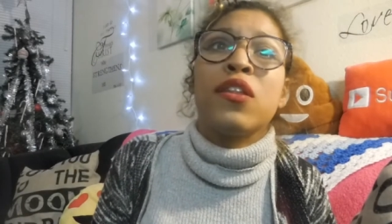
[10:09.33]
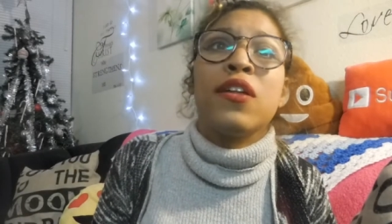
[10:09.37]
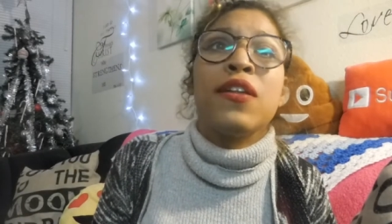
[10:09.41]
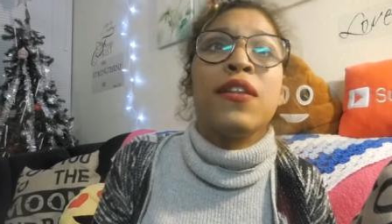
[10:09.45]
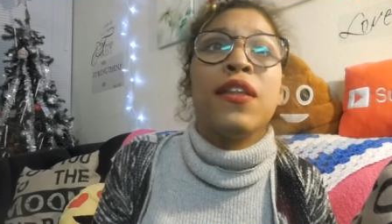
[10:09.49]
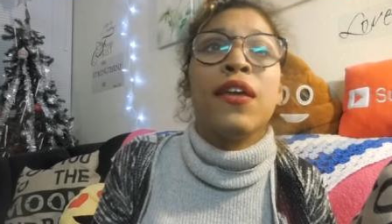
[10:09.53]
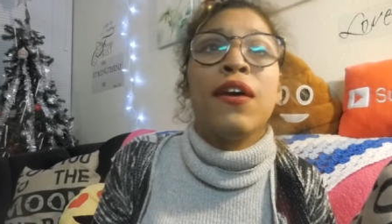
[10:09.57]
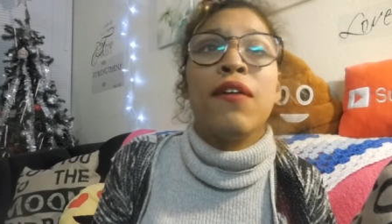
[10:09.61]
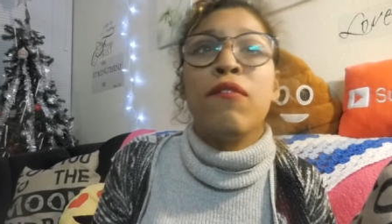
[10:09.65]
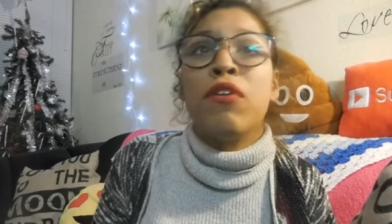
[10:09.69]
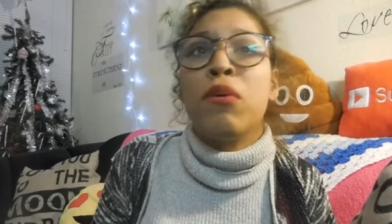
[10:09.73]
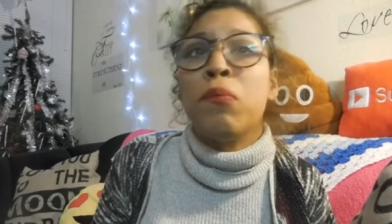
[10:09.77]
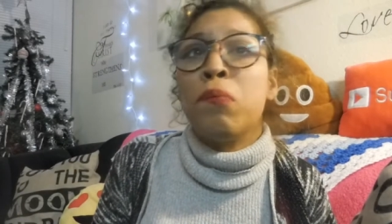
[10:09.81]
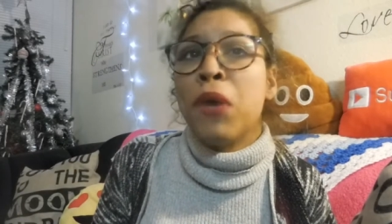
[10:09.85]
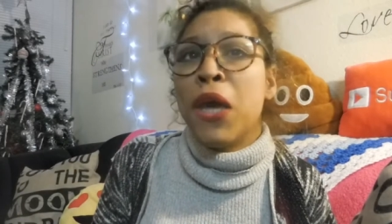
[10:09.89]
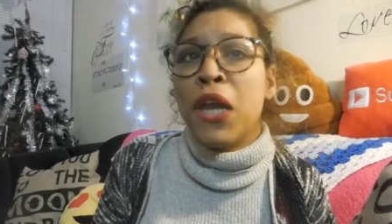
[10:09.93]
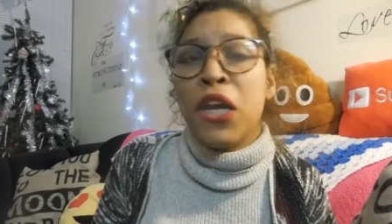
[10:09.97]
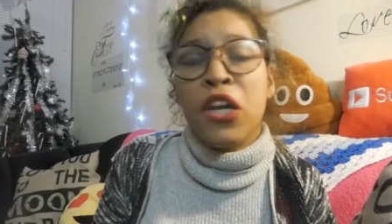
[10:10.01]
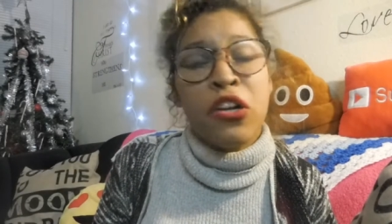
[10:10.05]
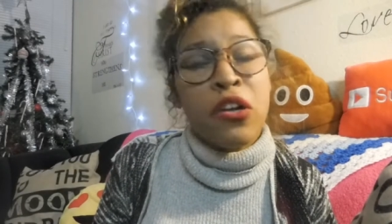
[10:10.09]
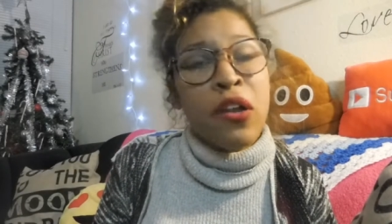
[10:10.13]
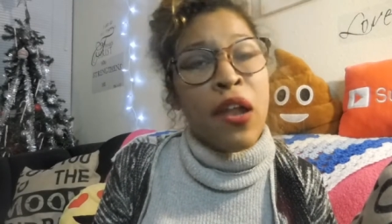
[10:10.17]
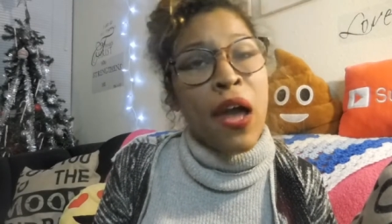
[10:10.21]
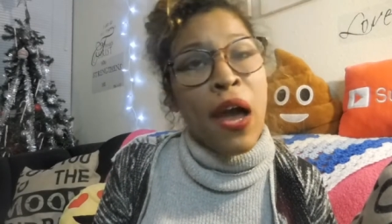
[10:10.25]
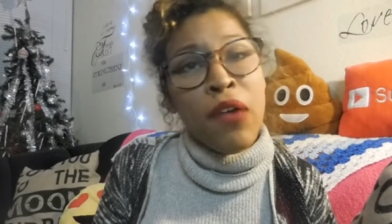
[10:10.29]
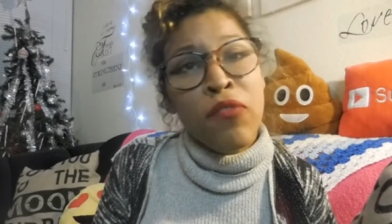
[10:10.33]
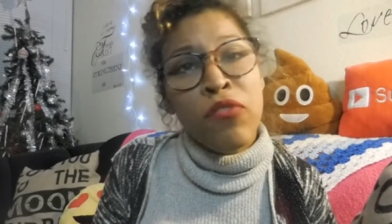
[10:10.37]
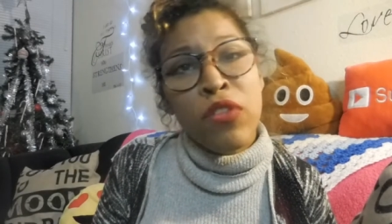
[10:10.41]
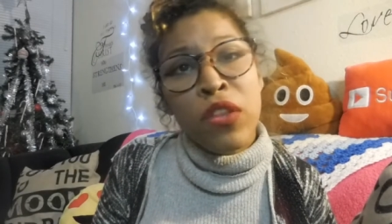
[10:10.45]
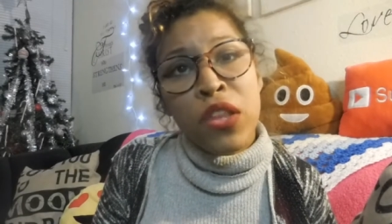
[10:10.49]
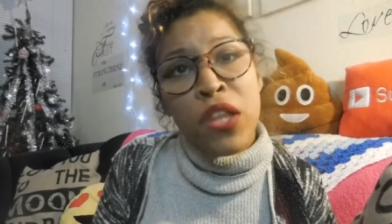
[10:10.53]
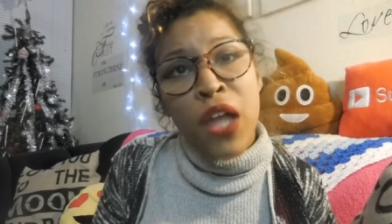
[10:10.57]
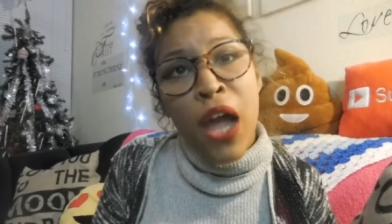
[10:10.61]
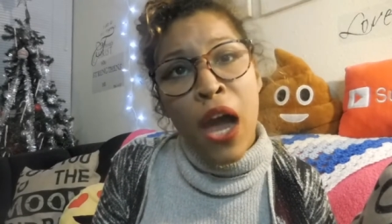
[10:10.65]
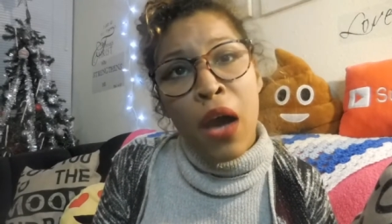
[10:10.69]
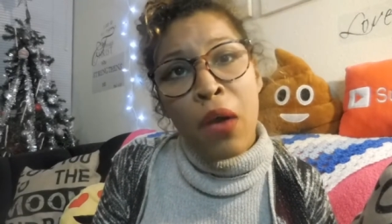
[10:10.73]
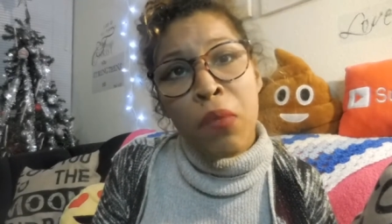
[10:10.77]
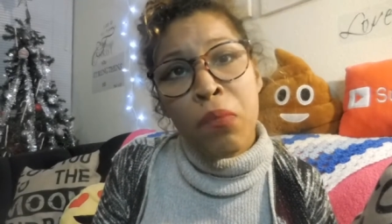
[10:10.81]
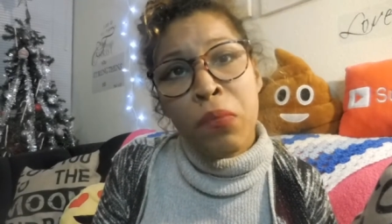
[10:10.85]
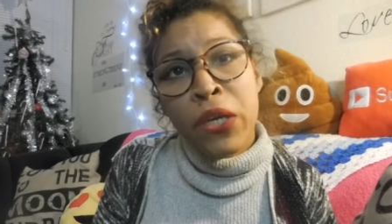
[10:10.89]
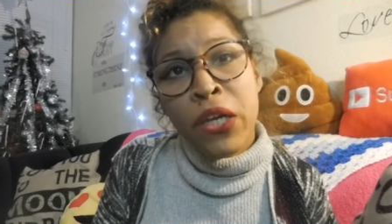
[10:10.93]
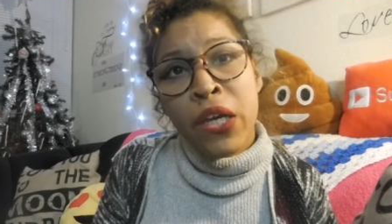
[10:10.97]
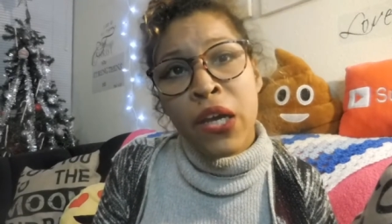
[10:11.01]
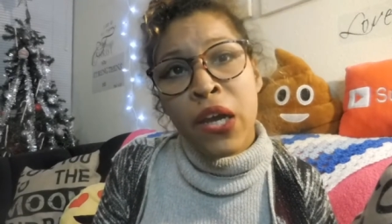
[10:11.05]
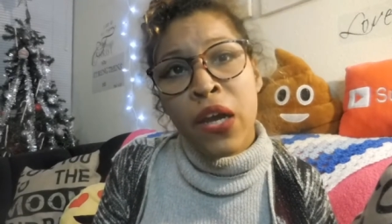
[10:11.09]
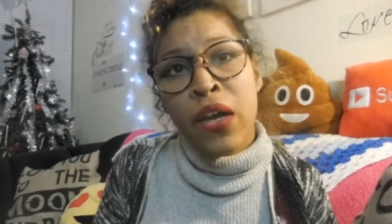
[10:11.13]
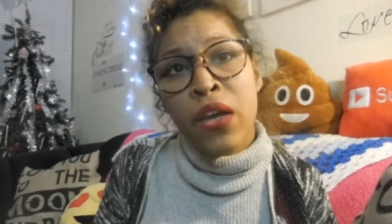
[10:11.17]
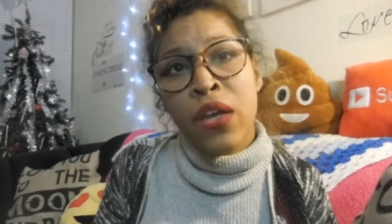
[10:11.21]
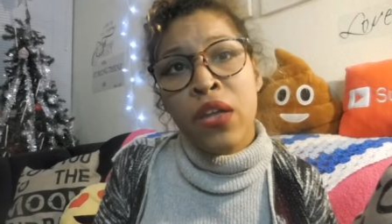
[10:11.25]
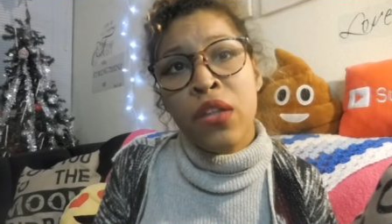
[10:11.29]
to live a better lifestyle
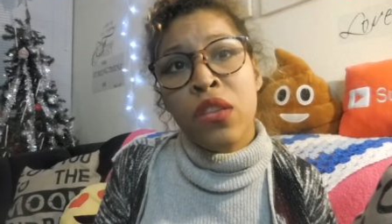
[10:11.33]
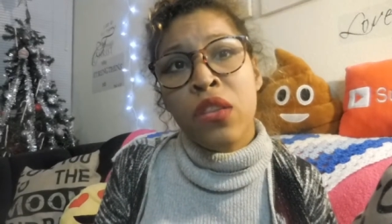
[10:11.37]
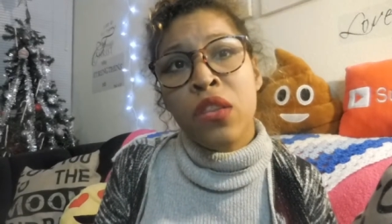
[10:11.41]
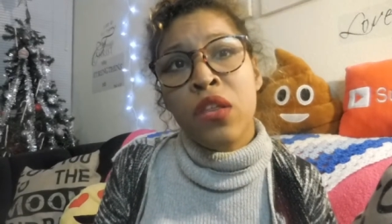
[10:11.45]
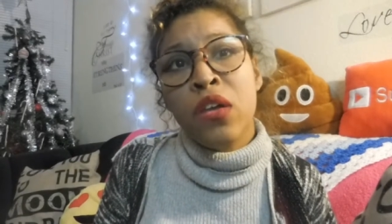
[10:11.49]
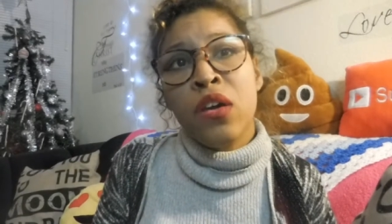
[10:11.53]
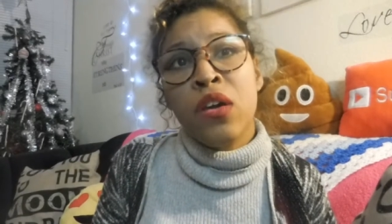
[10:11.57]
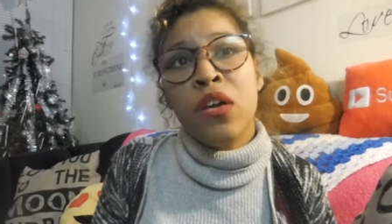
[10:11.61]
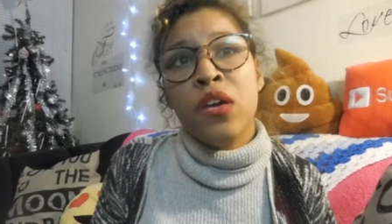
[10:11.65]
because